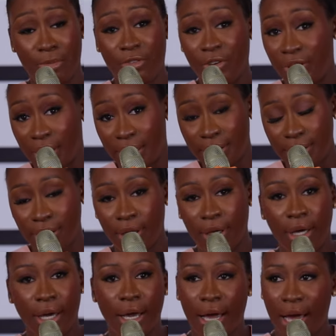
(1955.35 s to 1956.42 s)
I prefer that.
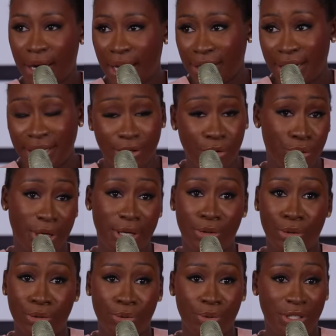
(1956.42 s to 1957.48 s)
And that thing is
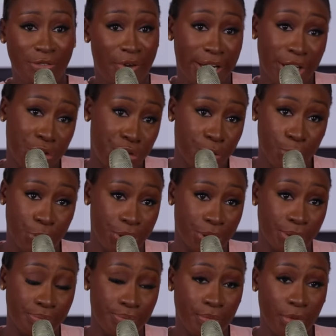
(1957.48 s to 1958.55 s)
also a financial
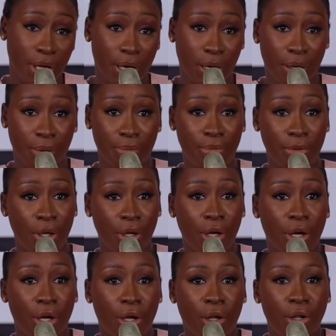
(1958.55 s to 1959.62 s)
model.
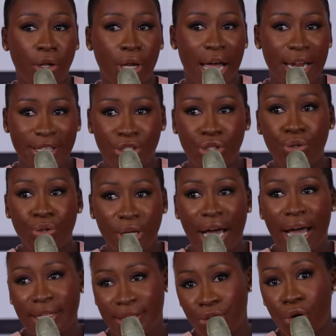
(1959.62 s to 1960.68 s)
At least
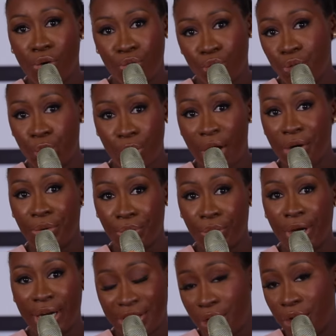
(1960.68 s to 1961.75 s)
as you are
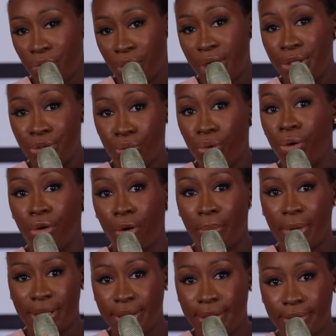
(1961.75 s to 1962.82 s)
growing, you need to know your
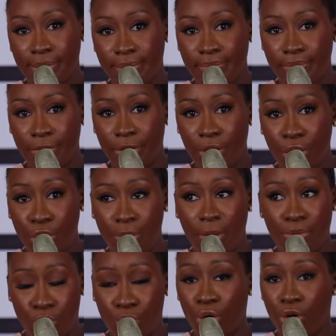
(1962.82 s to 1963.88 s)
numbers. You need to
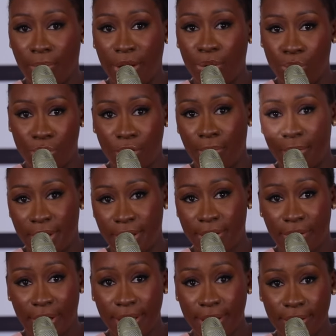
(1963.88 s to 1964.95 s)
be able to document those
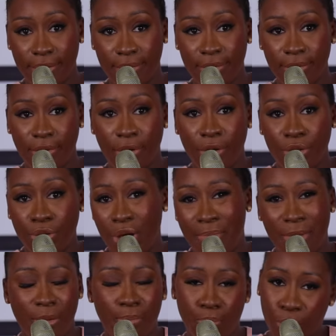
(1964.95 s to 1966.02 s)
numbers, right?
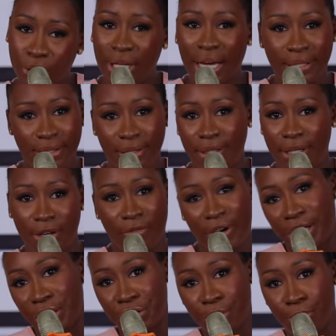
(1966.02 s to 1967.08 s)
So, I mean, put that in the
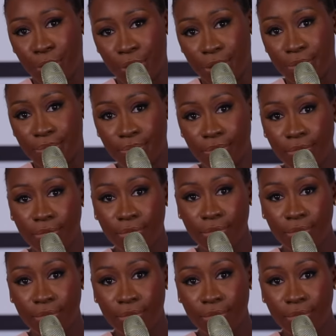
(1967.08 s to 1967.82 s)
financial model.